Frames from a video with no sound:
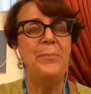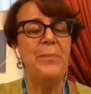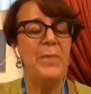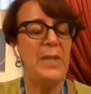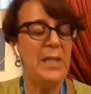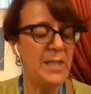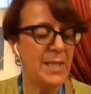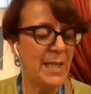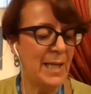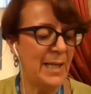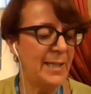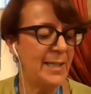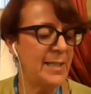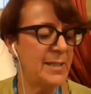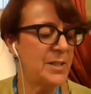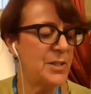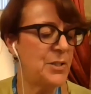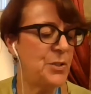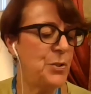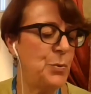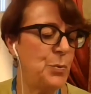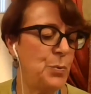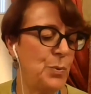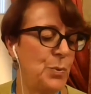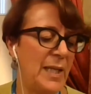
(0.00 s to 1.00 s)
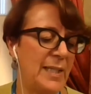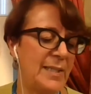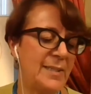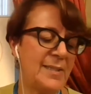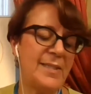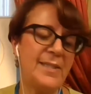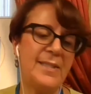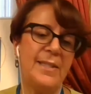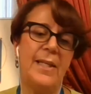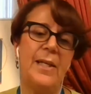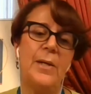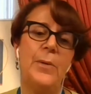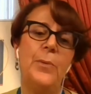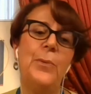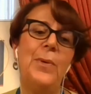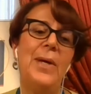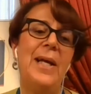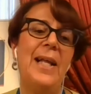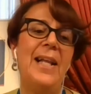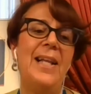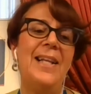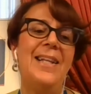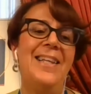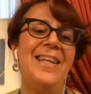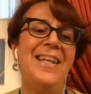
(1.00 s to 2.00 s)
Italian students,
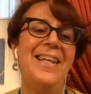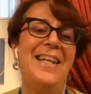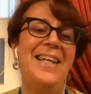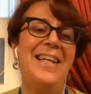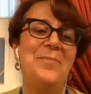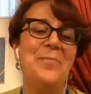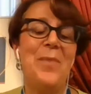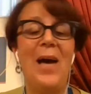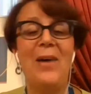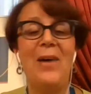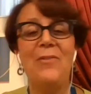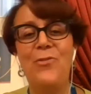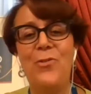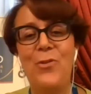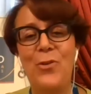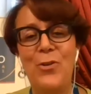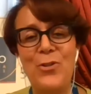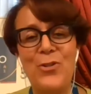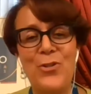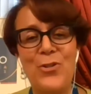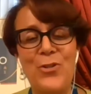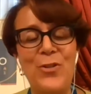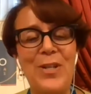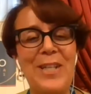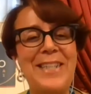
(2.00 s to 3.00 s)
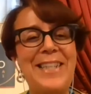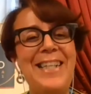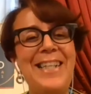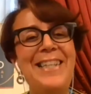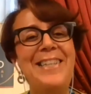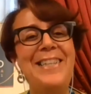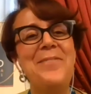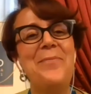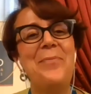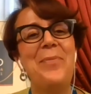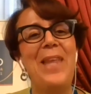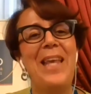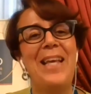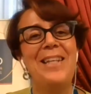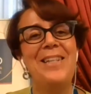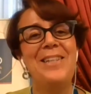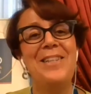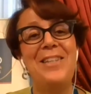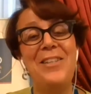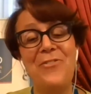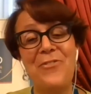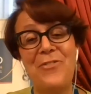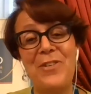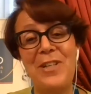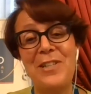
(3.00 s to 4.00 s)
well, unfortunately,
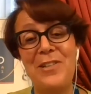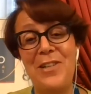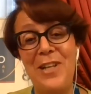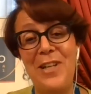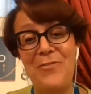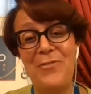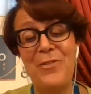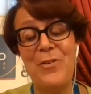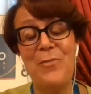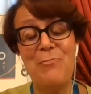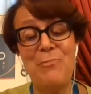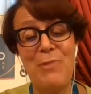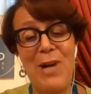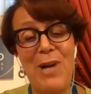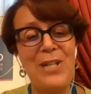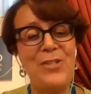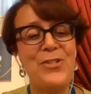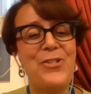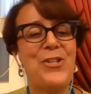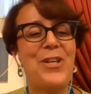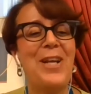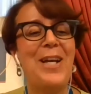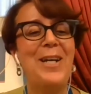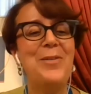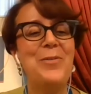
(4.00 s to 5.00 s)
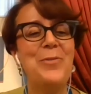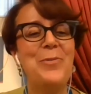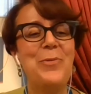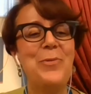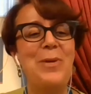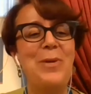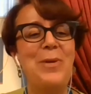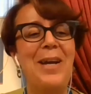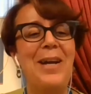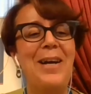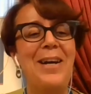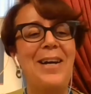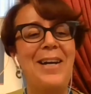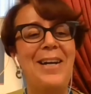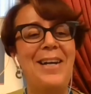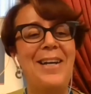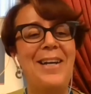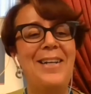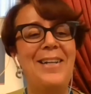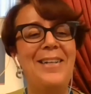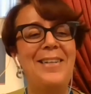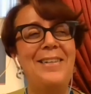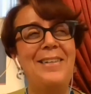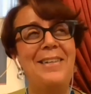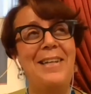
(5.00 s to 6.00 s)
differently from Russia, we
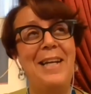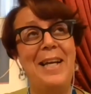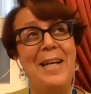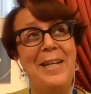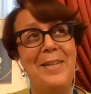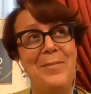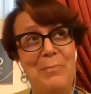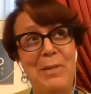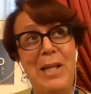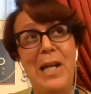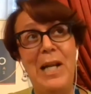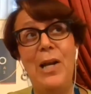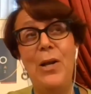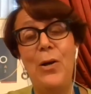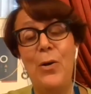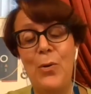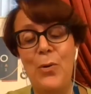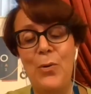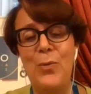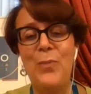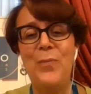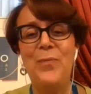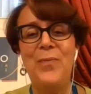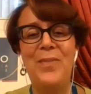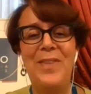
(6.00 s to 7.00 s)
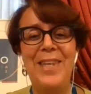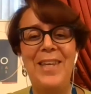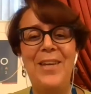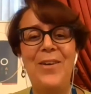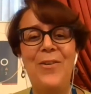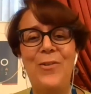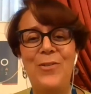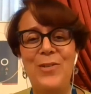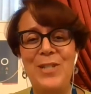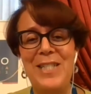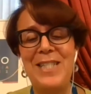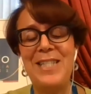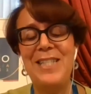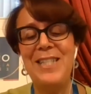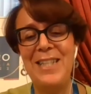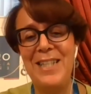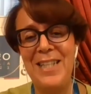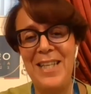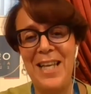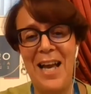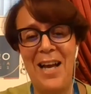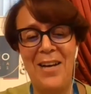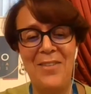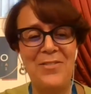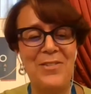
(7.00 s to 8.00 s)
are below the
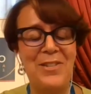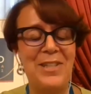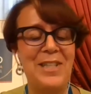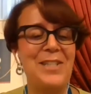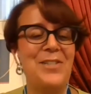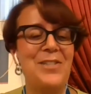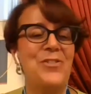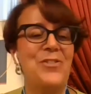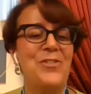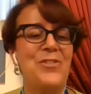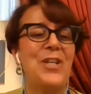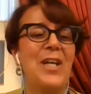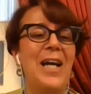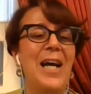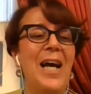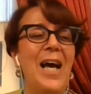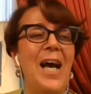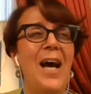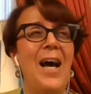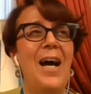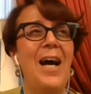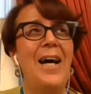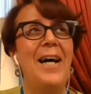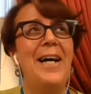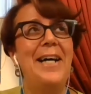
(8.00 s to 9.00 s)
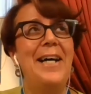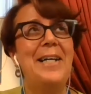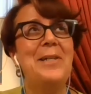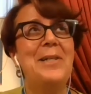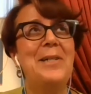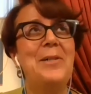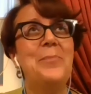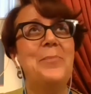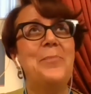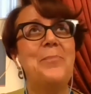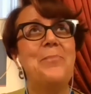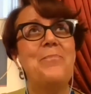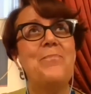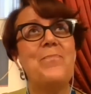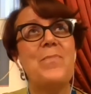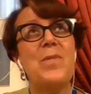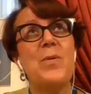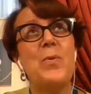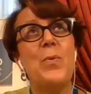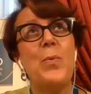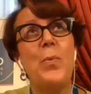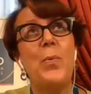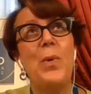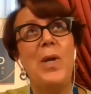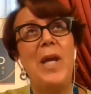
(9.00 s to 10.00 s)
OECD average.
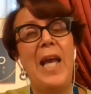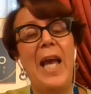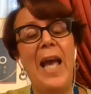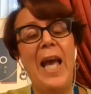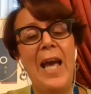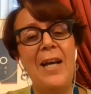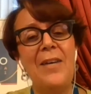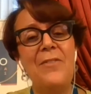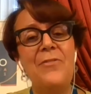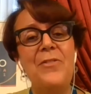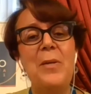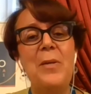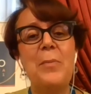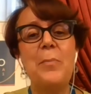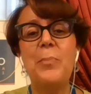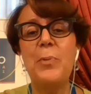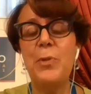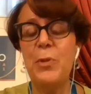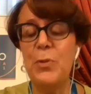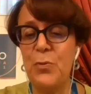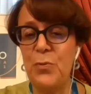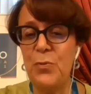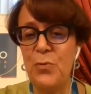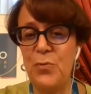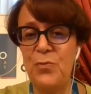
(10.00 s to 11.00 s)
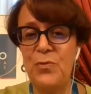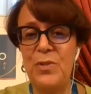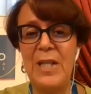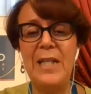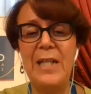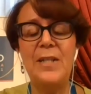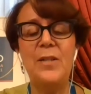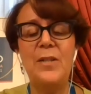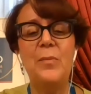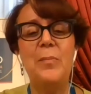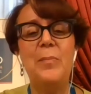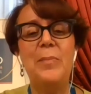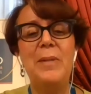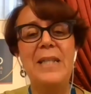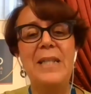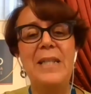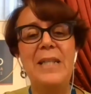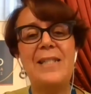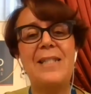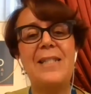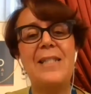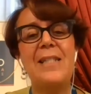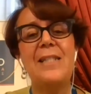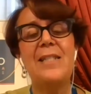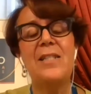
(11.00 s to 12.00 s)
We have improved a little bit
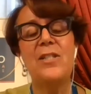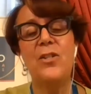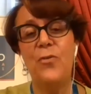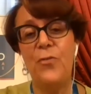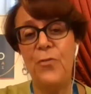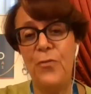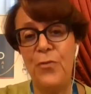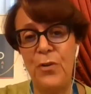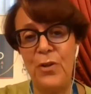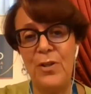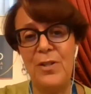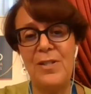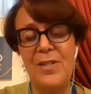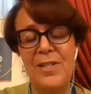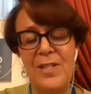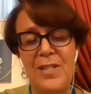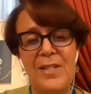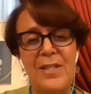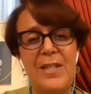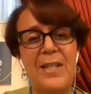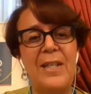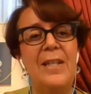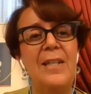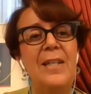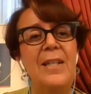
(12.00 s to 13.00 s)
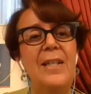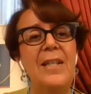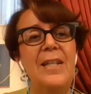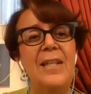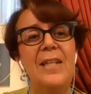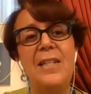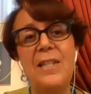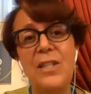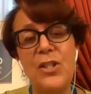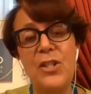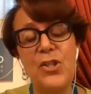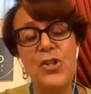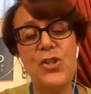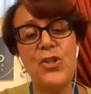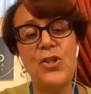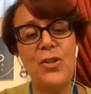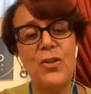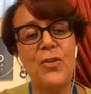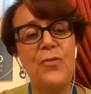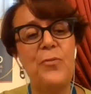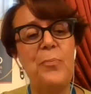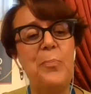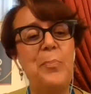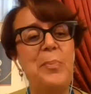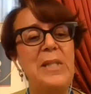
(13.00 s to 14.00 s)
since the first
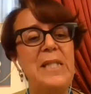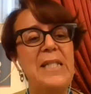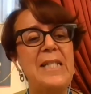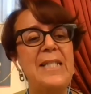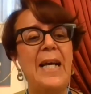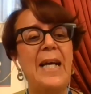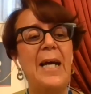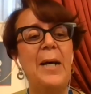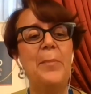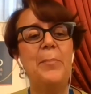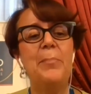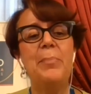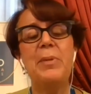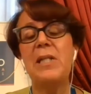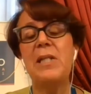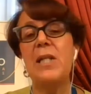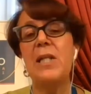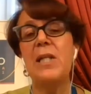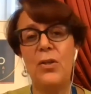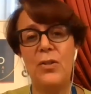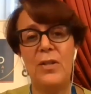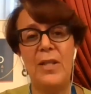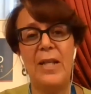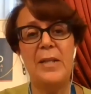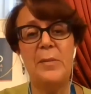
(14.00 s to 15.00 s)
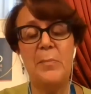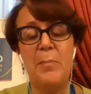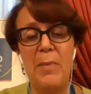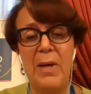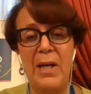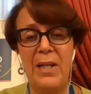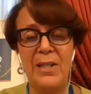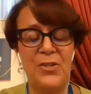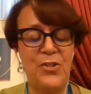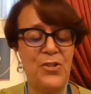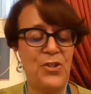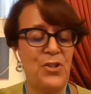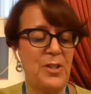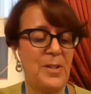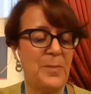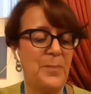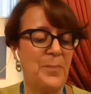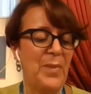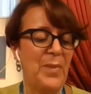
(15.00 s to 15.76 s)
edition of PISA, but not that much.